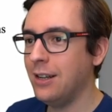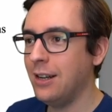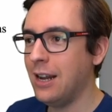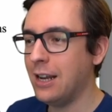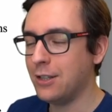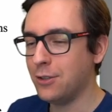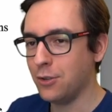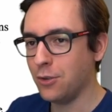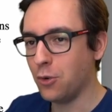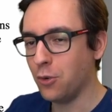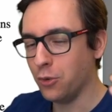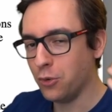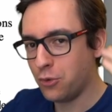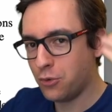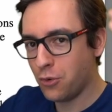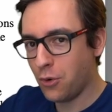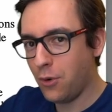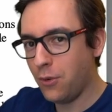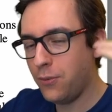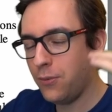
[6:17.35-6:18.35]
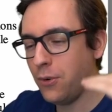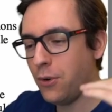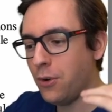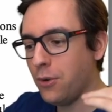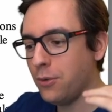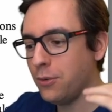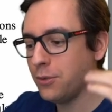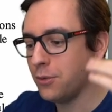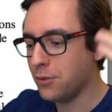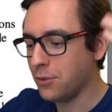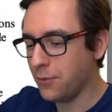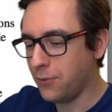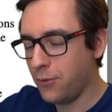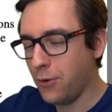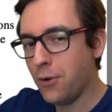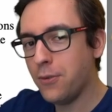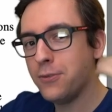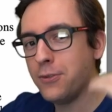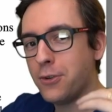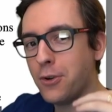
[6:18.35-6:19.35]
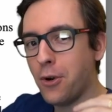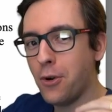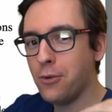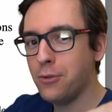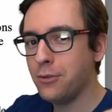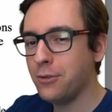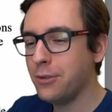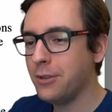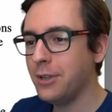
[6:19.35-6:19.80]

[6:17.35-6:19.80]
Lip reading: Like the control flow, so the flow of the code,